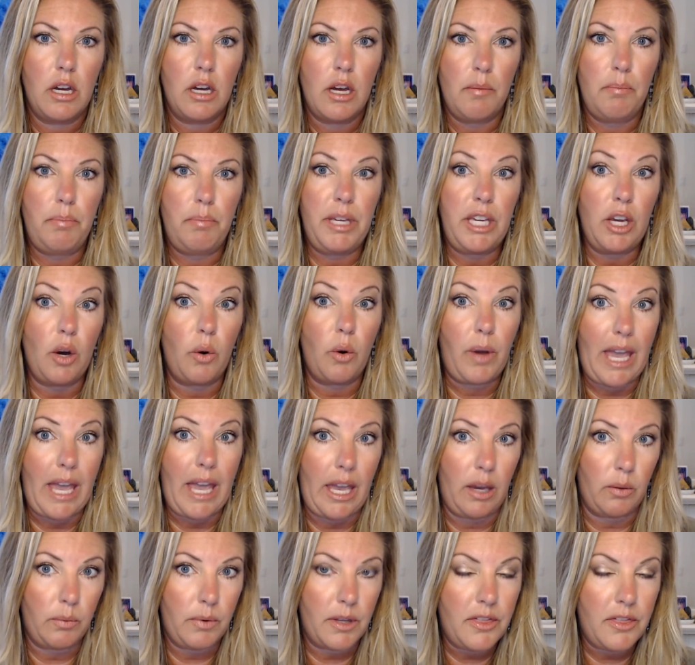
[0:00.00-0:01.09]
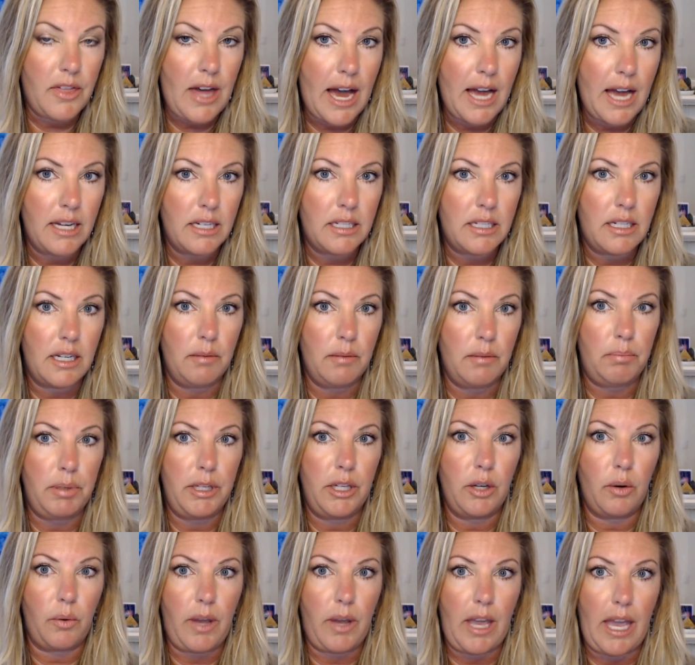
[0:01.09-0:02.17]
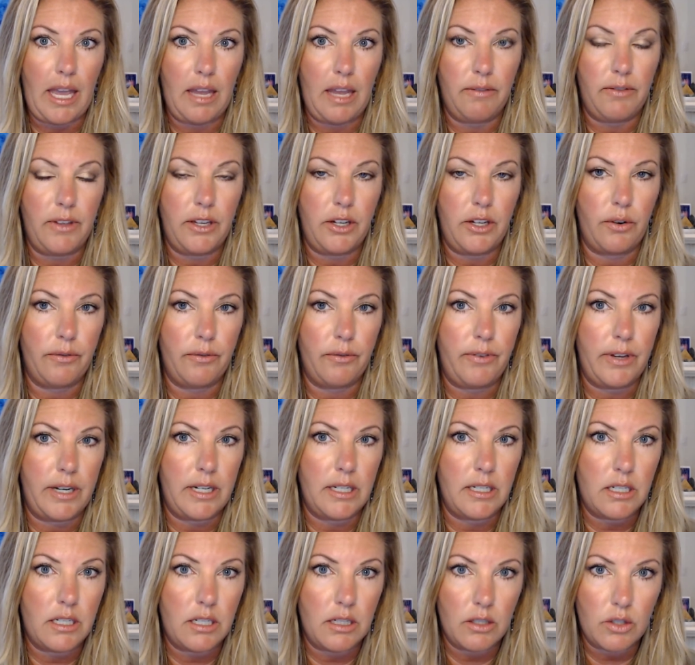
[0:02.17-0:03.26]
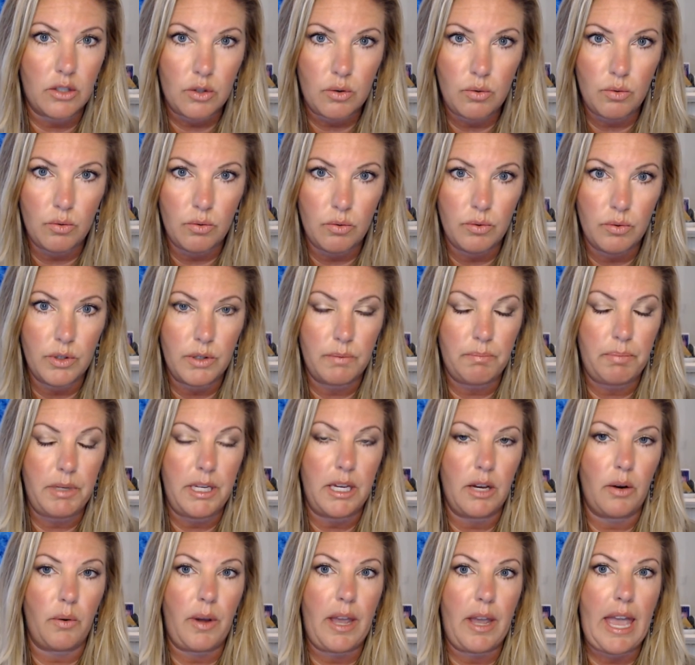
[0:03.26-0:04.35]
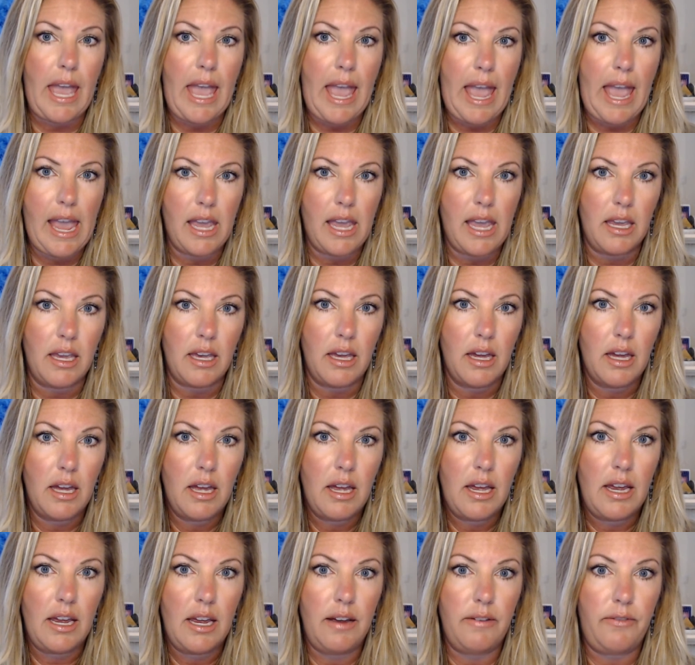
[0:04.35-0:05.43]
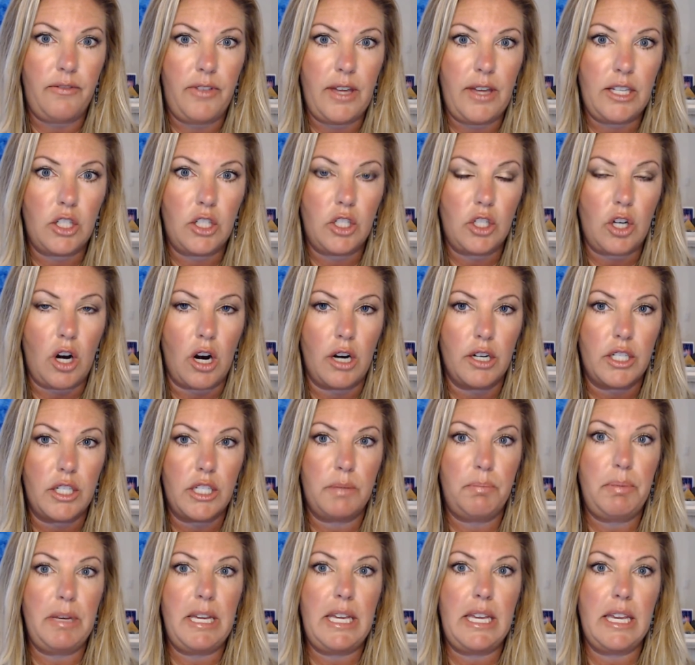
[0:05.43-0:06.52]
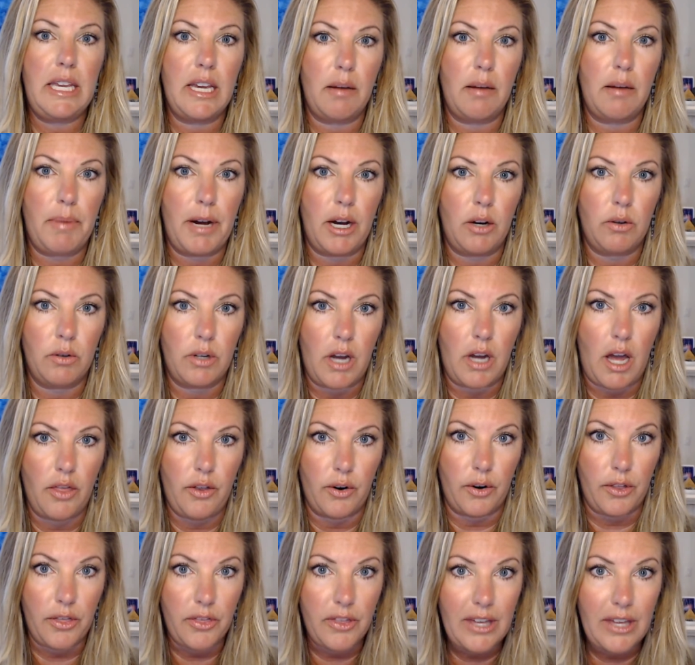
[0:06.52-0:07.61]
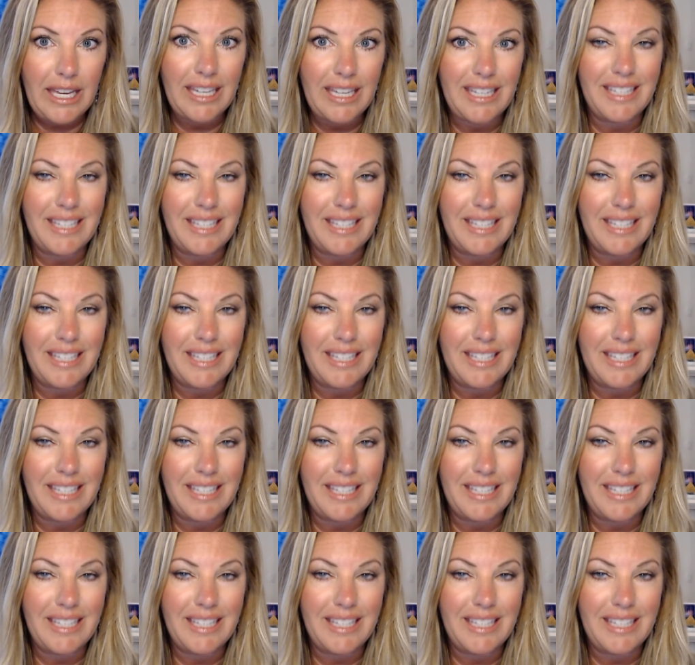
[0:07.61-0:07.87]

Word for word: be okay with that and be okay if they don't fit into the schools, be okay if they start speaking about other things.